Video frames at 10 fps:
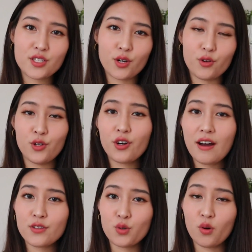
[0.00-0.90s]
so you don't
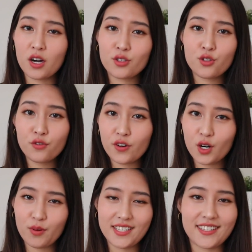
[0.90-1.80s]
have to walk too far
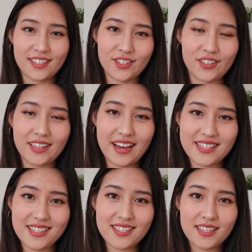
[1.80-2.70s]
away to get to your
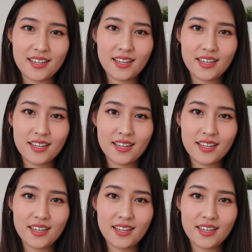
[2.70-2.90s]
classes.